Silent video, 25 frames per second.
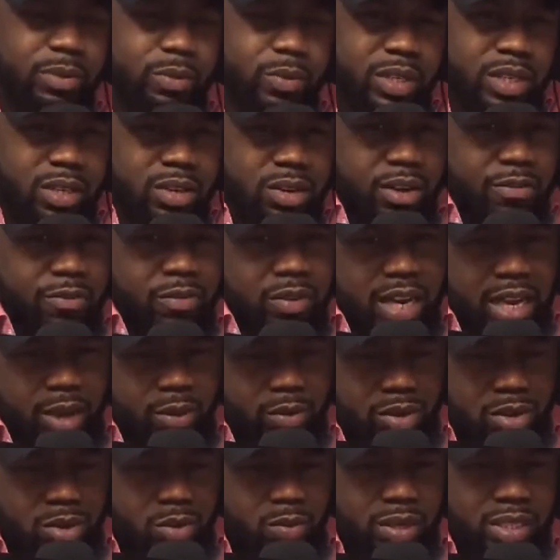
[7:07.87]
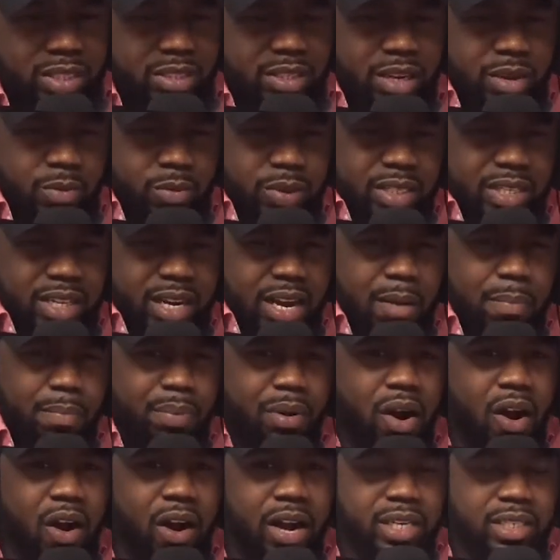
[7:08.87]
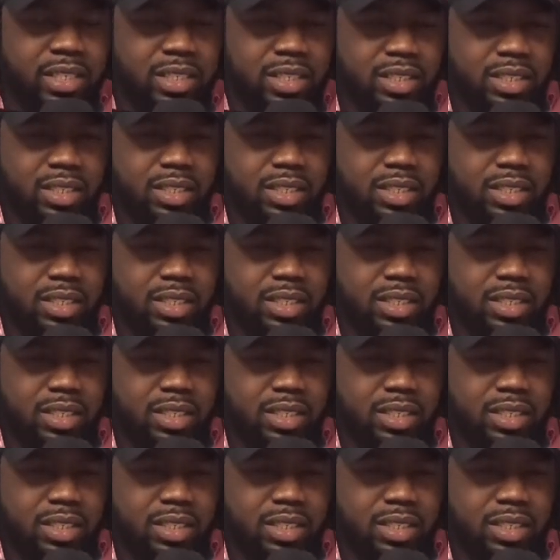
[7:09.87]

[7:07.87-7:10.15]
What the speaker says: I feel like we did our part.